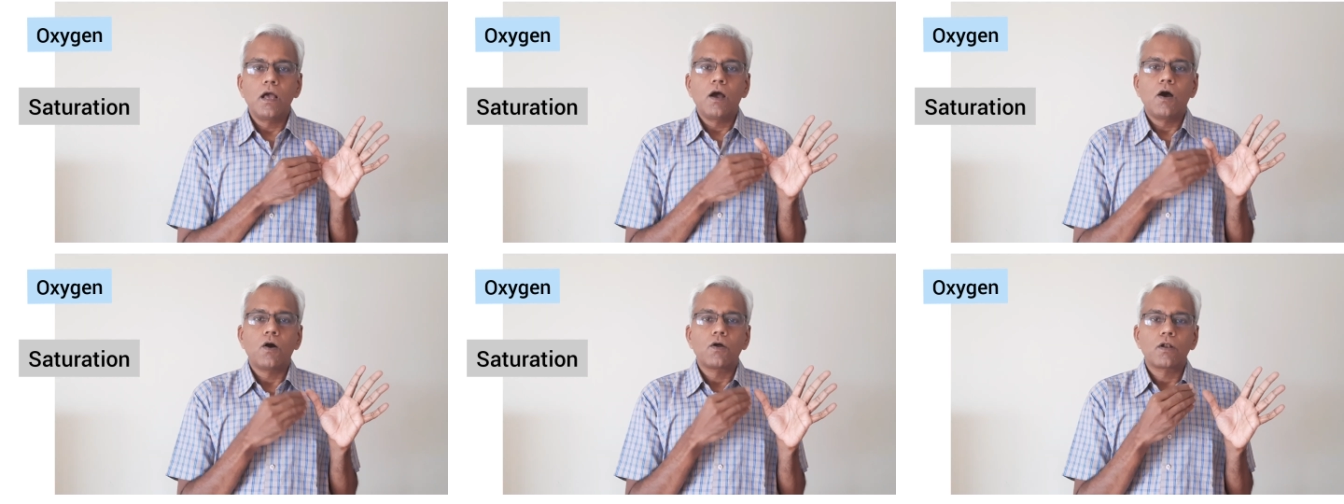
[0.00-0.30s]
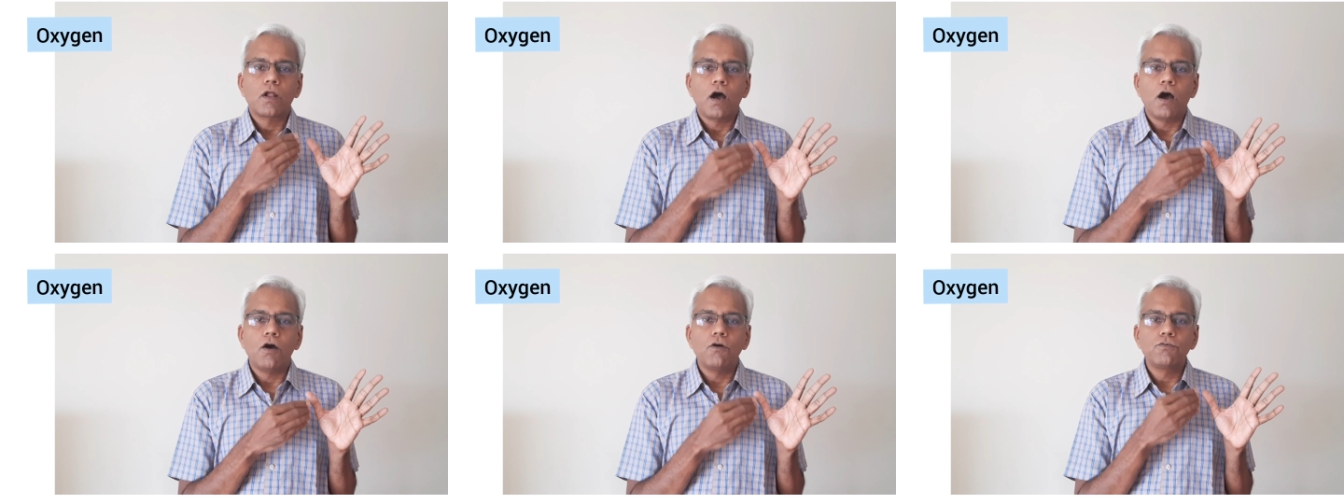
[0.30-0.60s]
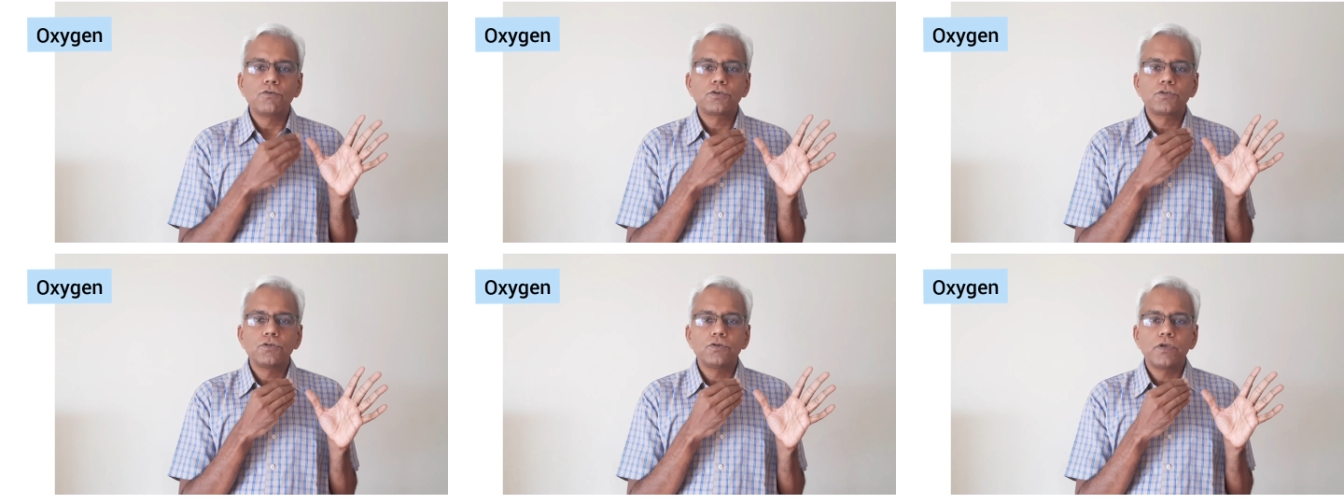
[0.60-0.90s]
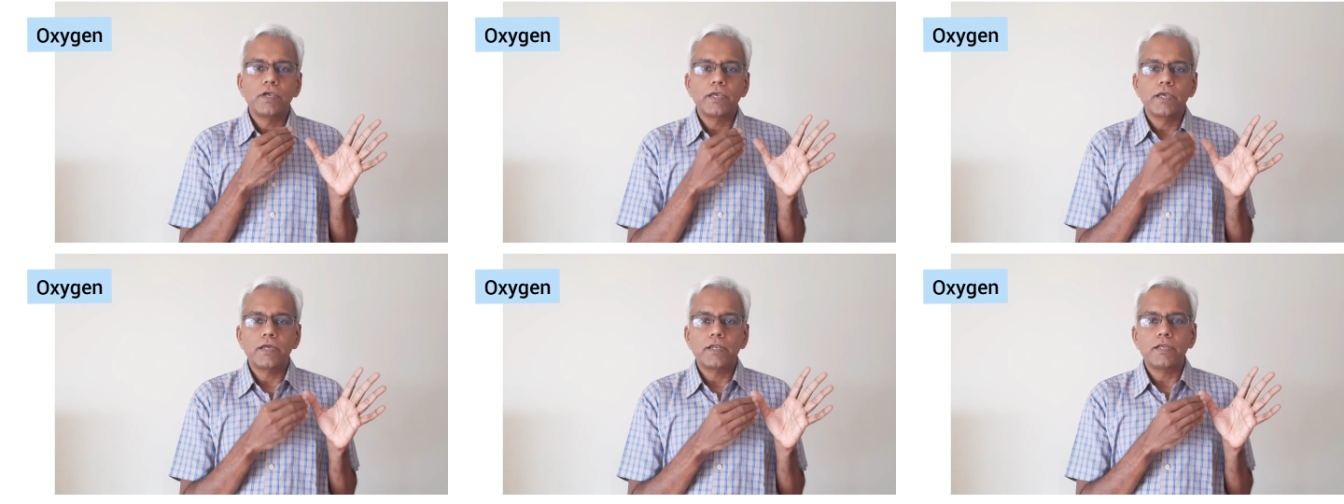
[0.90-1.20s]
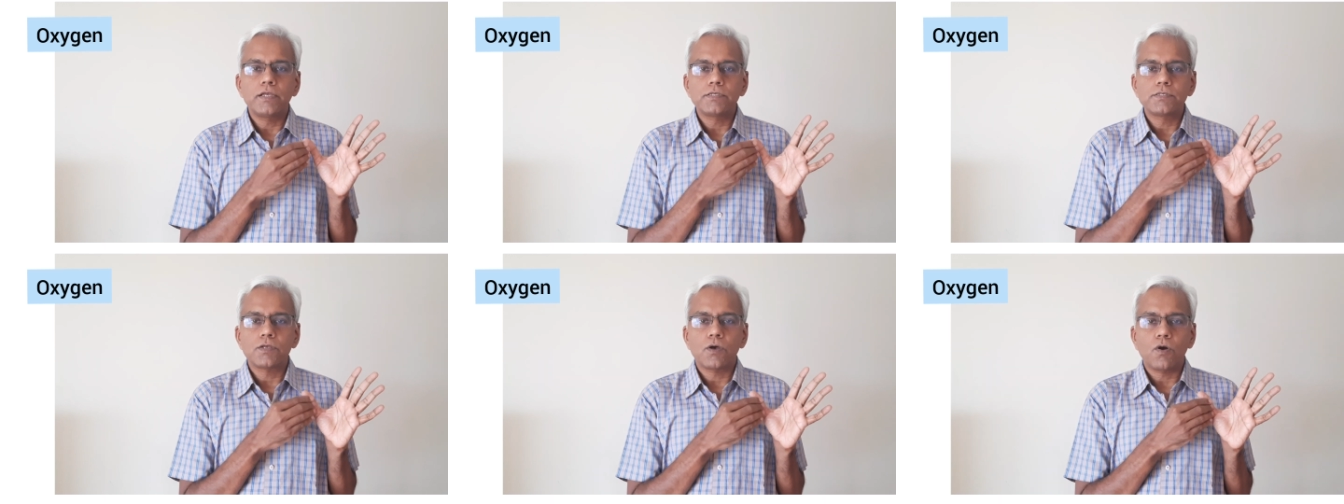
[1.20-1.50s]
on how to
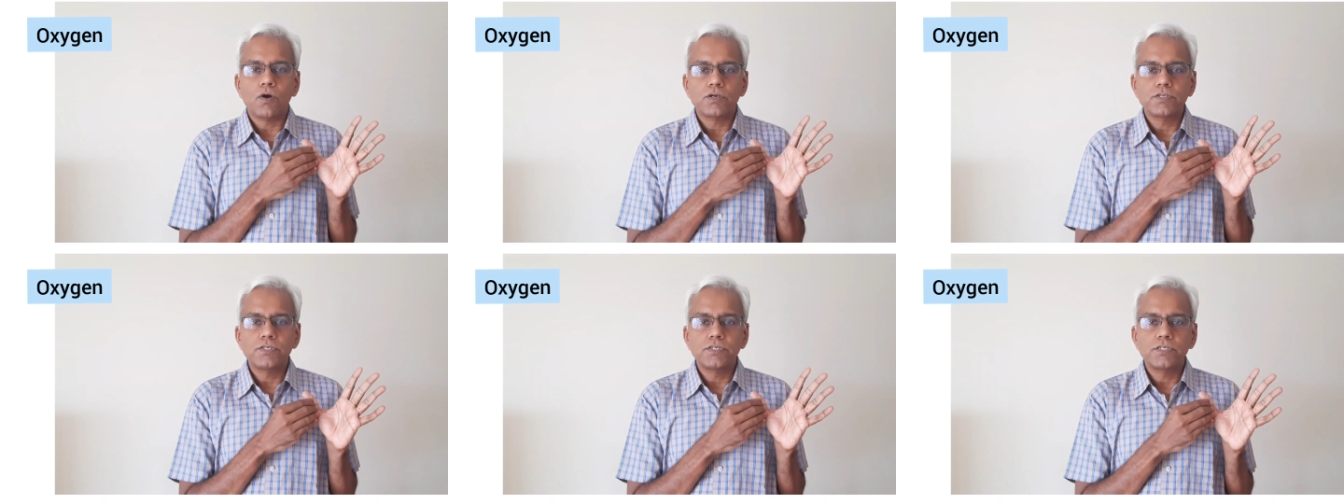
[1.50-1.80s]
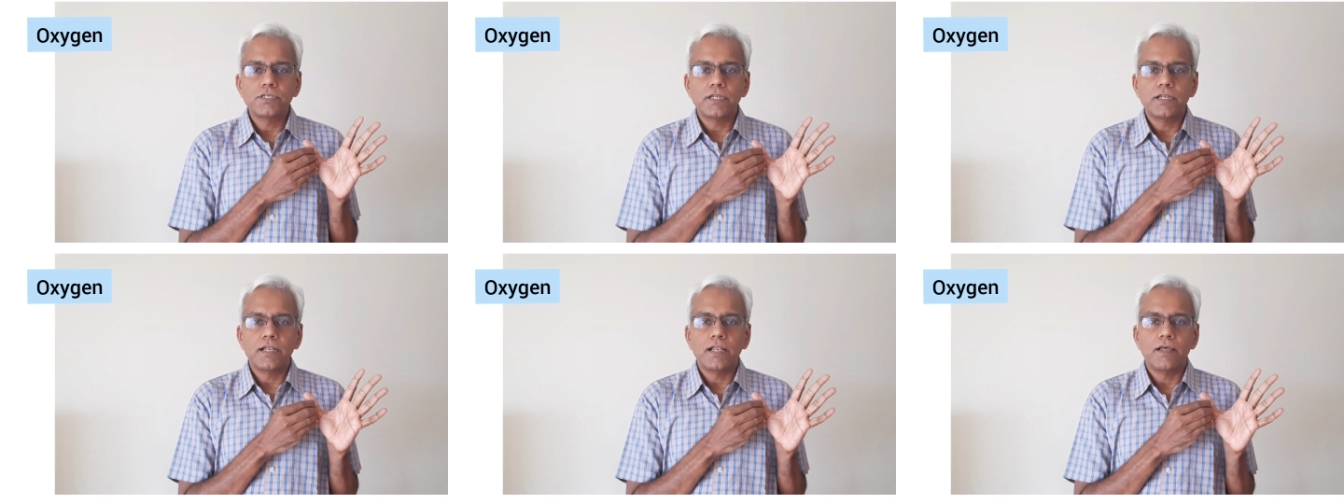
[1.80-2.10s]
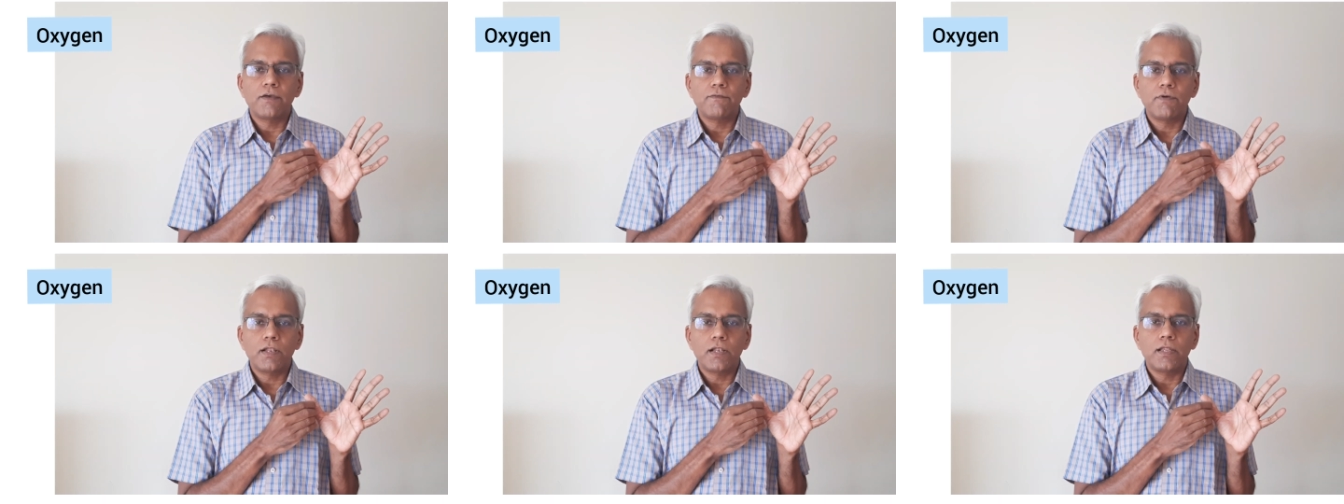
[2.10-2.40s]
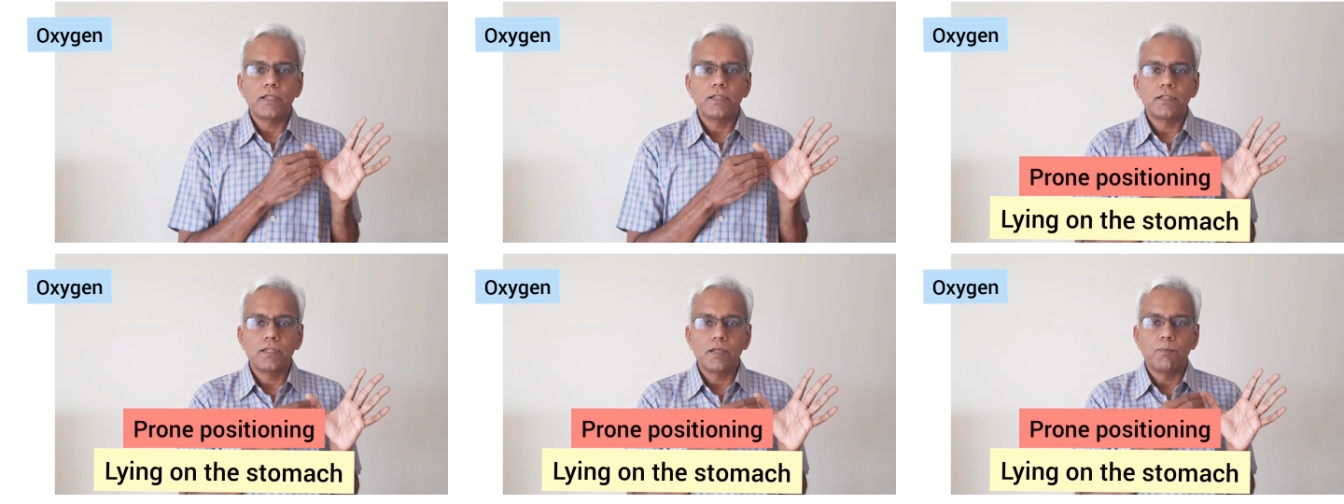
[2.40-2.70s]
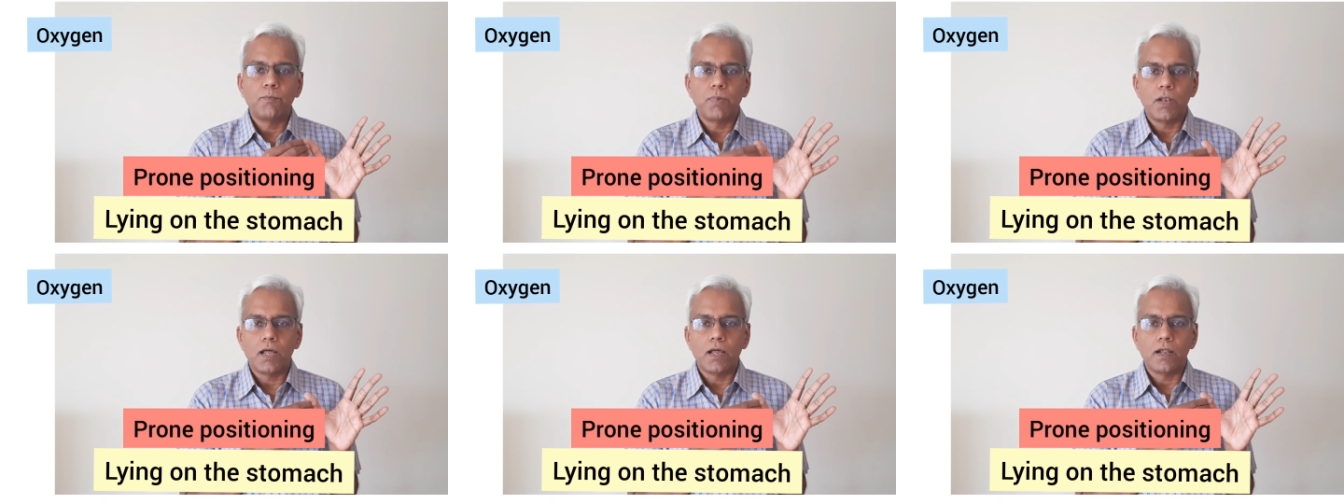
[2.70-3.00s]
increase the oxygen level in the
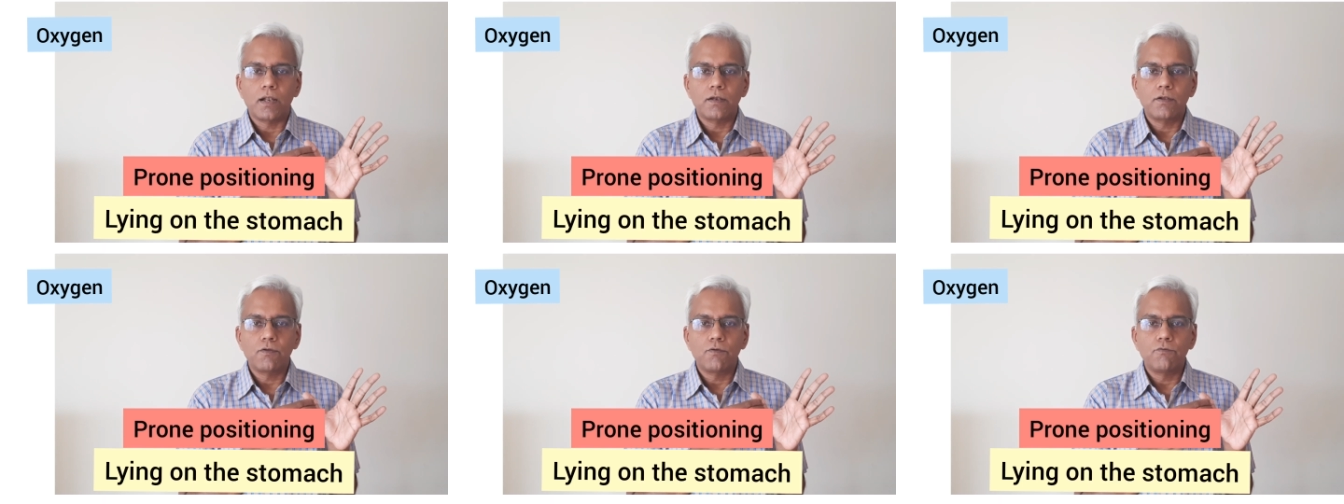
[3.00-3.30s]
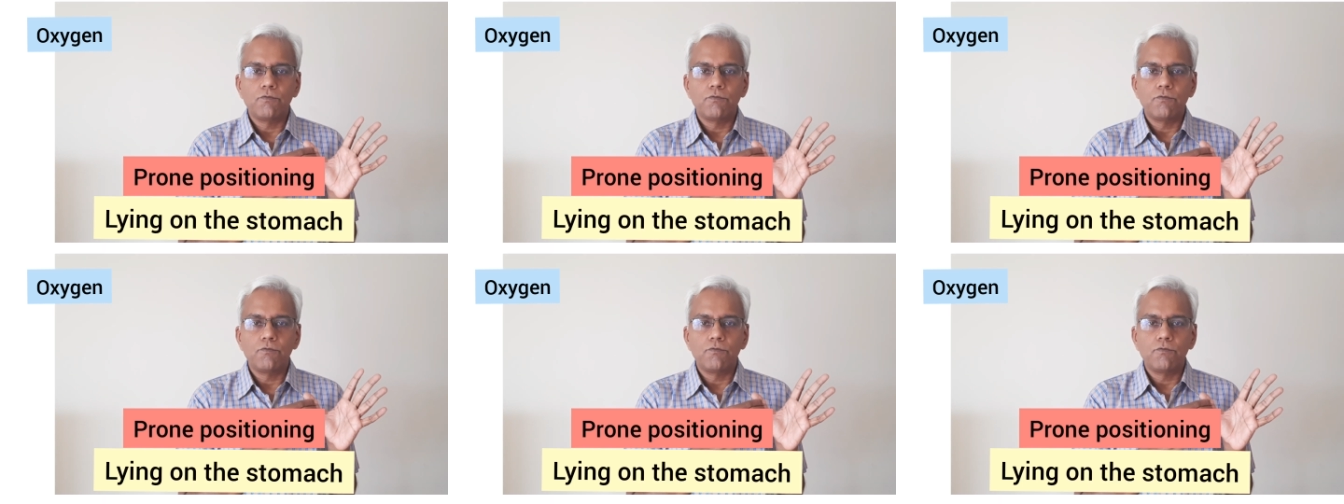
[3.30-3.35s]
blood